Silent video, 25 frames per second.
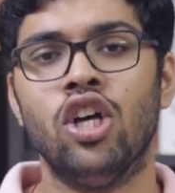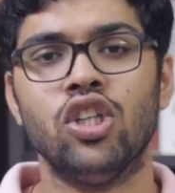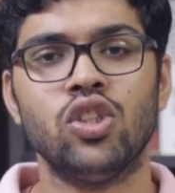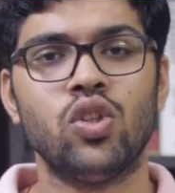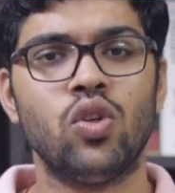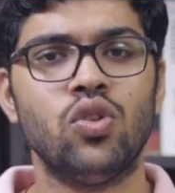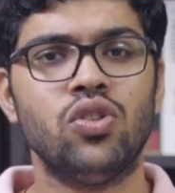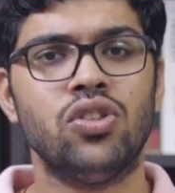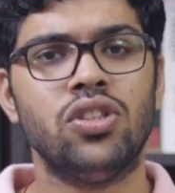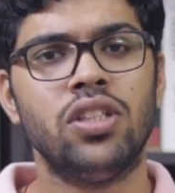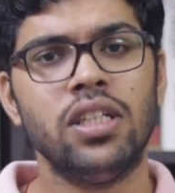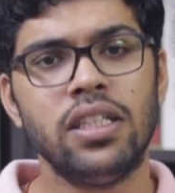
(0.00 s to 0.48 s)

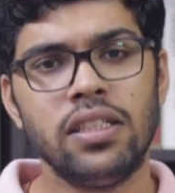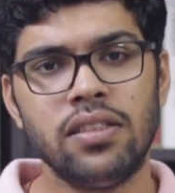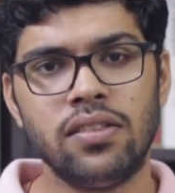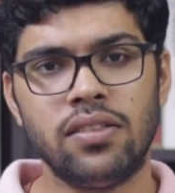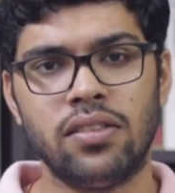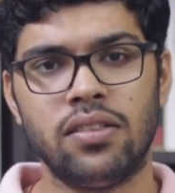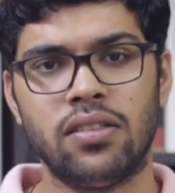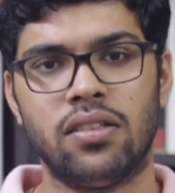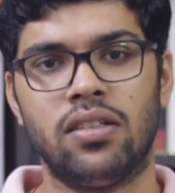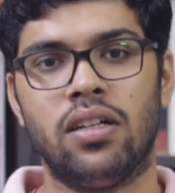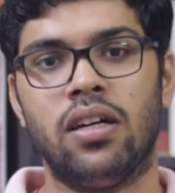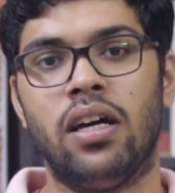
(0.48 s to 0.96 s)
So
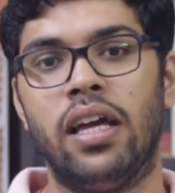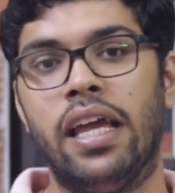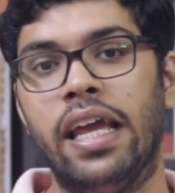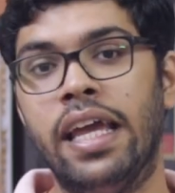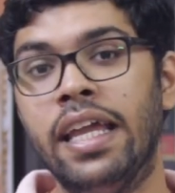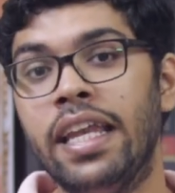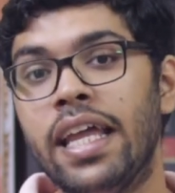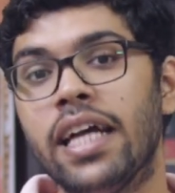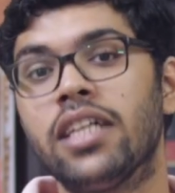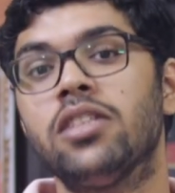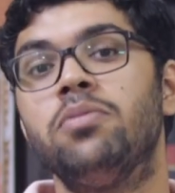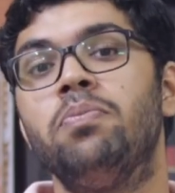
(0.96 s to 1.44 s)
this
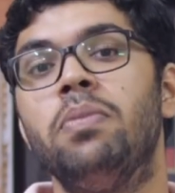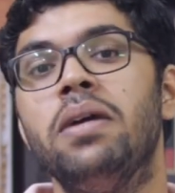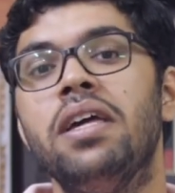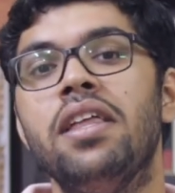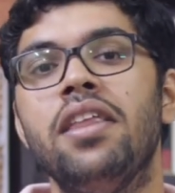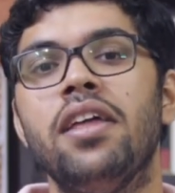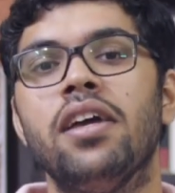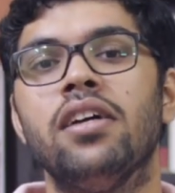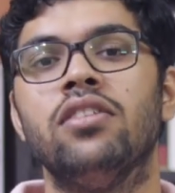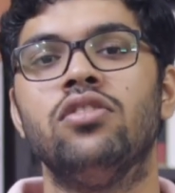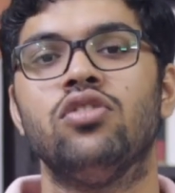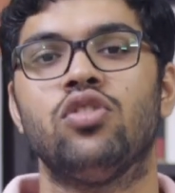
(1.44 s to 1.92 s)

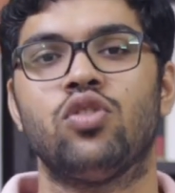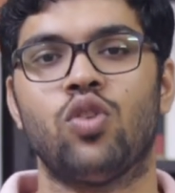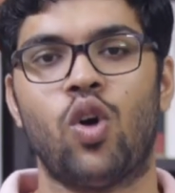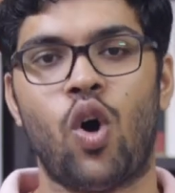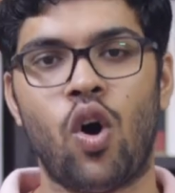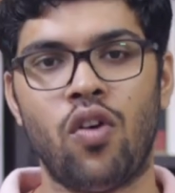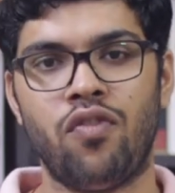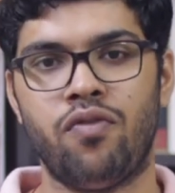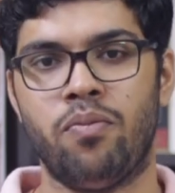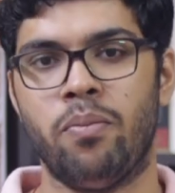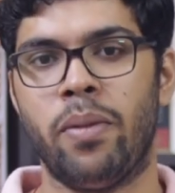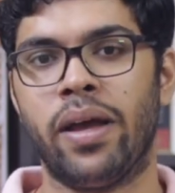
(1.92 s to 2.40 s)
inexperience
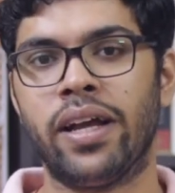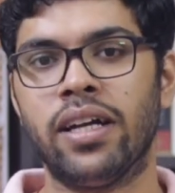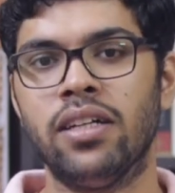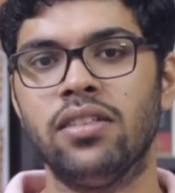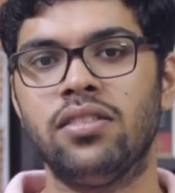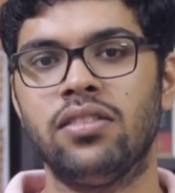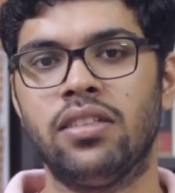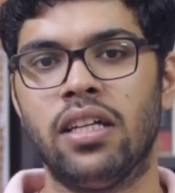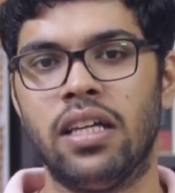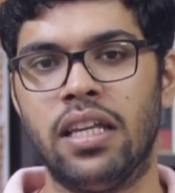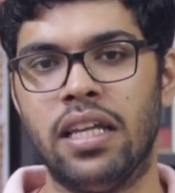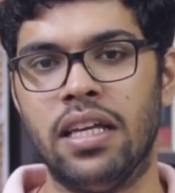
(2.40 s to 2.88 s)
of
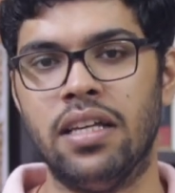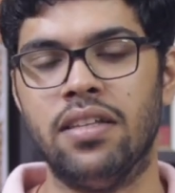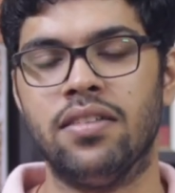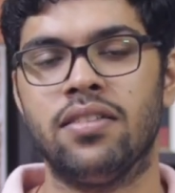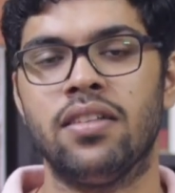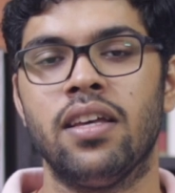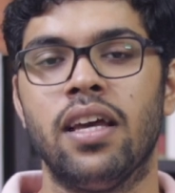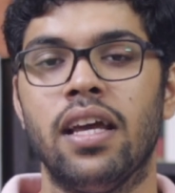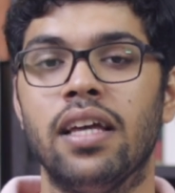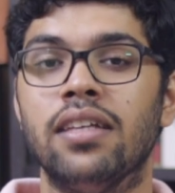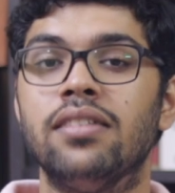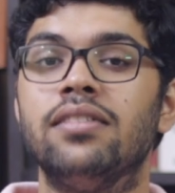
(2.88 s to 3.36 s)

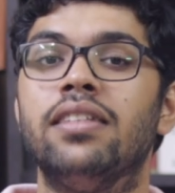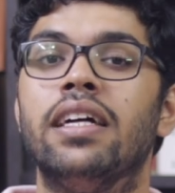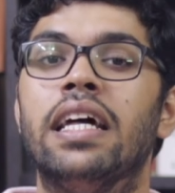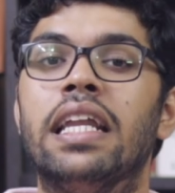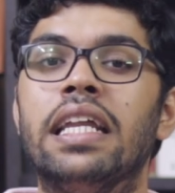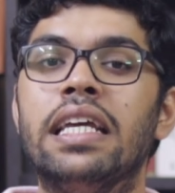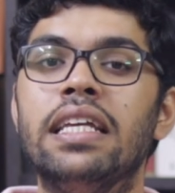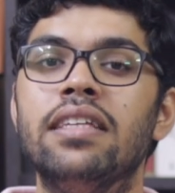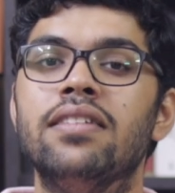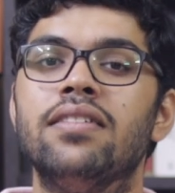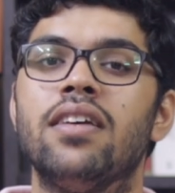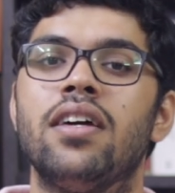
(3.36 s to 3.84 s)
Megasthenes is the
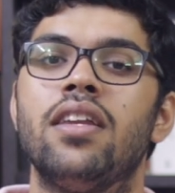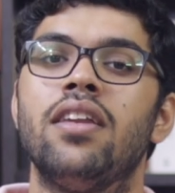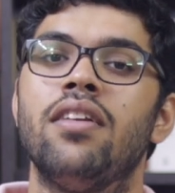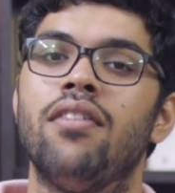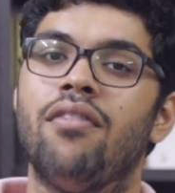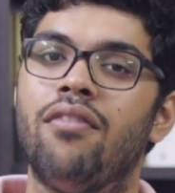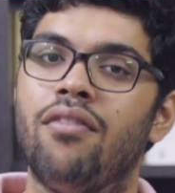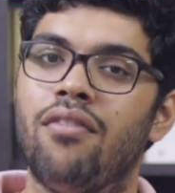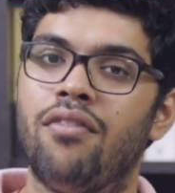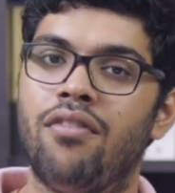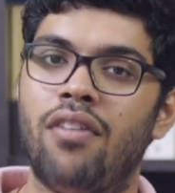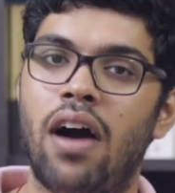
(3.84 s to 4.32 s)
reason
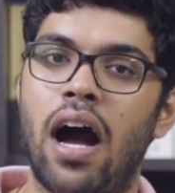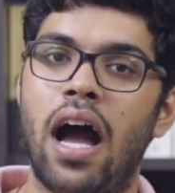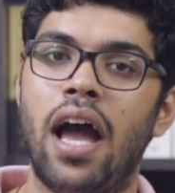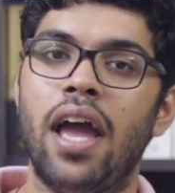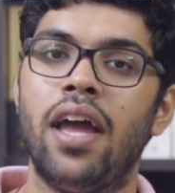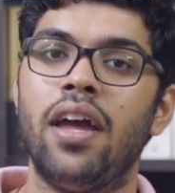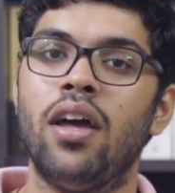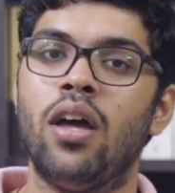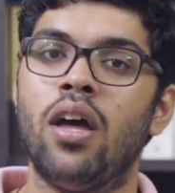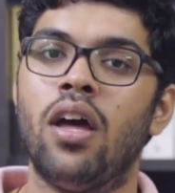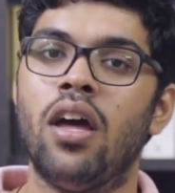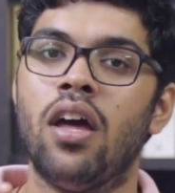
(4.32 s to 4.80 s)

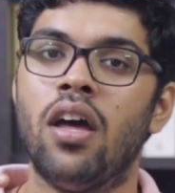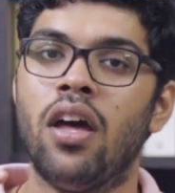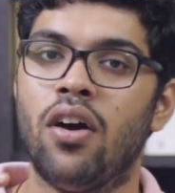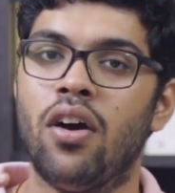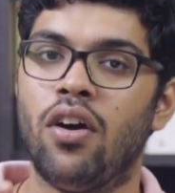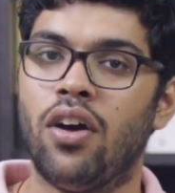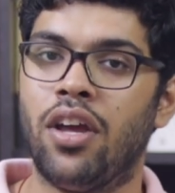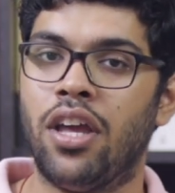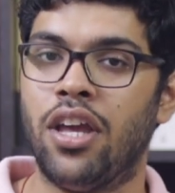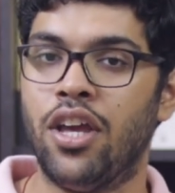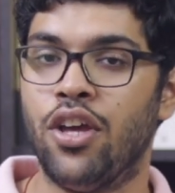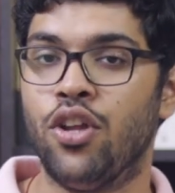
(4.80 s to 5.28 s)
why
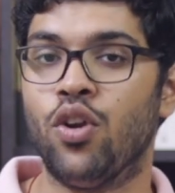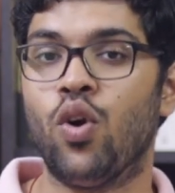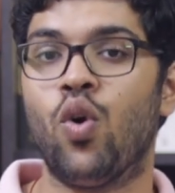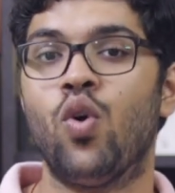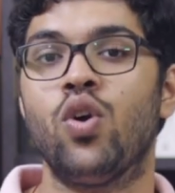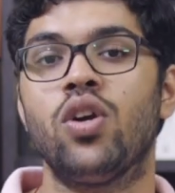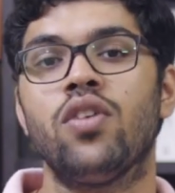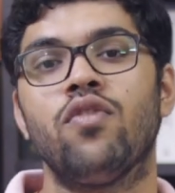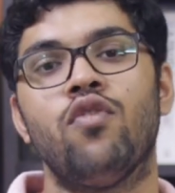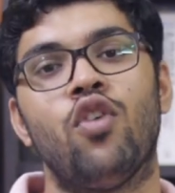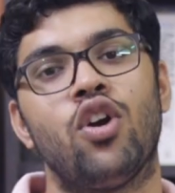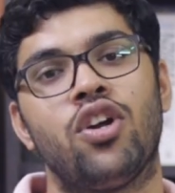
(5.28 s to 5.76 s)
he
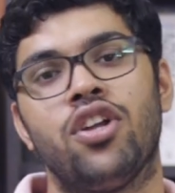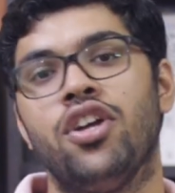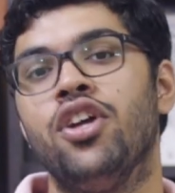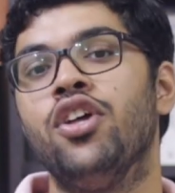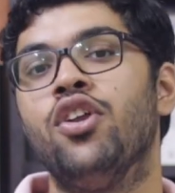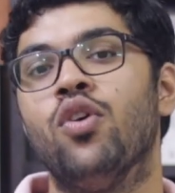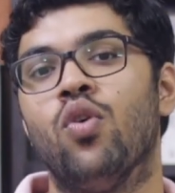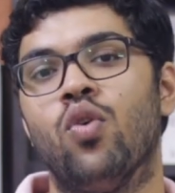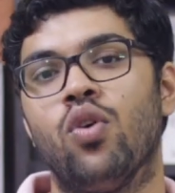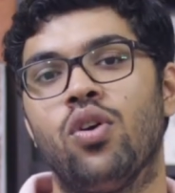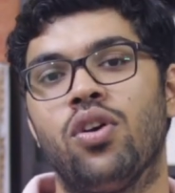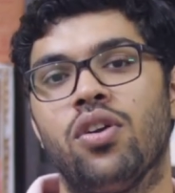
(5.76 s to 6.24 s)
wrote what
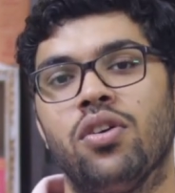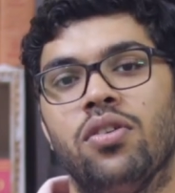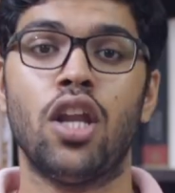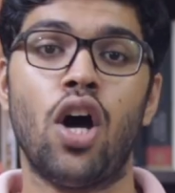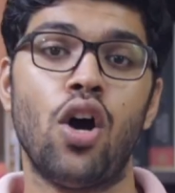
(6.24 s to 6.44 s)
he wrote.